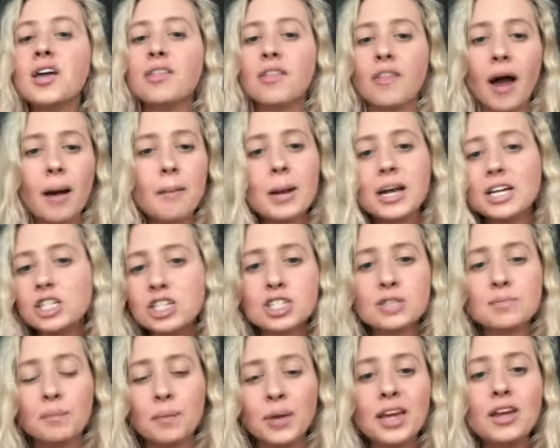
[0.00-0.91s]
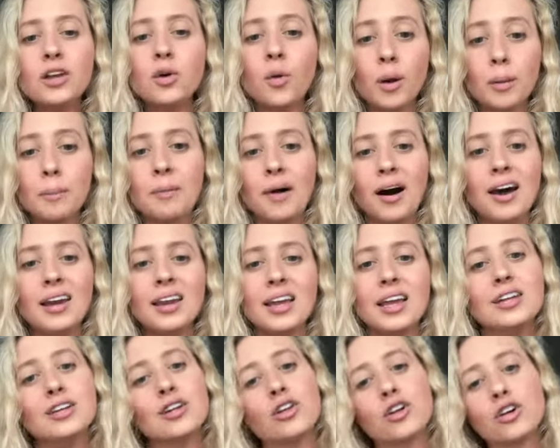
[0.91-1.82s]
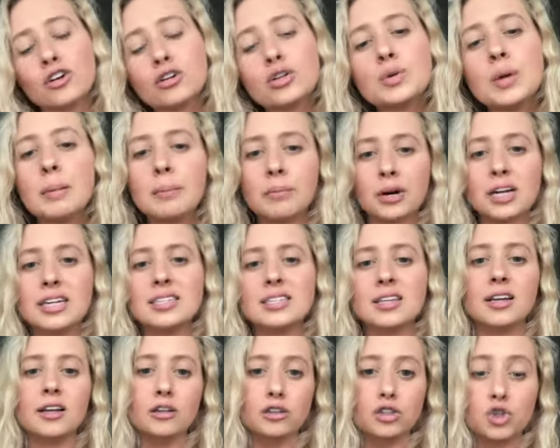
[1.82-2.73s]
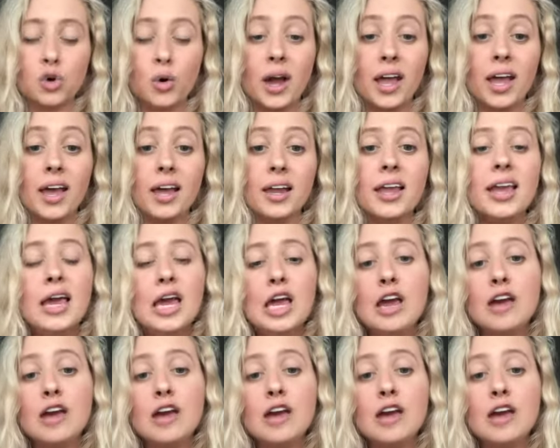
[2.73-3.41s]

that might just be your body and learn to embrace it and enjoy it.